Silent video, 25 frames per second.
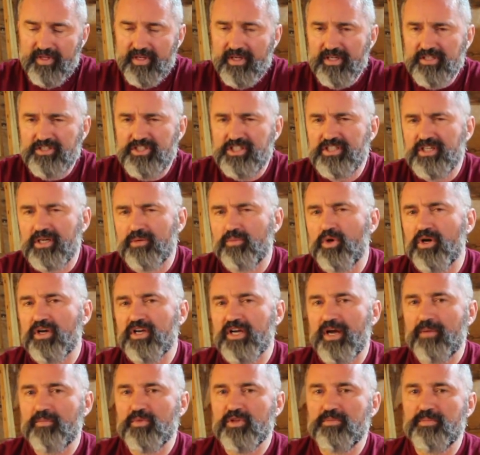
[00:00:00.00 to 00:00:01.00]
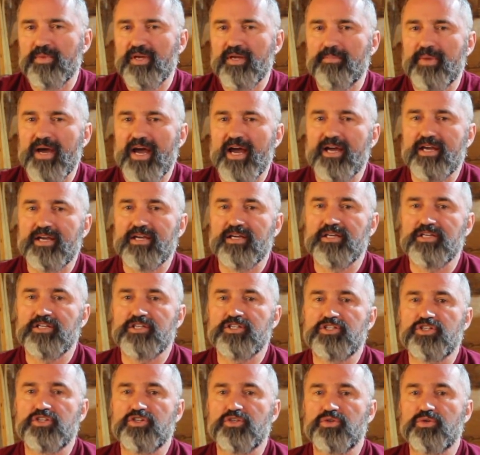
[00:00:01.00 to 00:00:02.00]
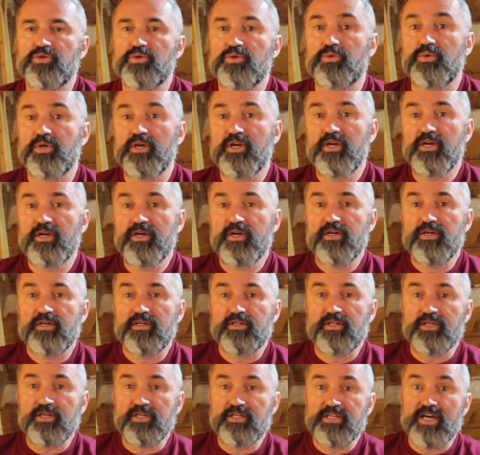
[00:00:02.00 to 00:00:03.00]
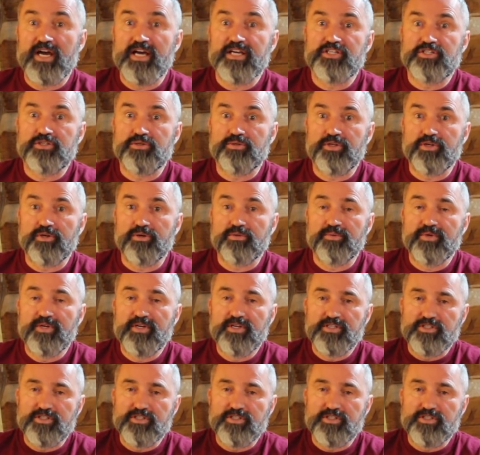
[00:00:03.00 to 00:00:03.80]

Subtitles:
And she said, well, come with me back into the dye studio.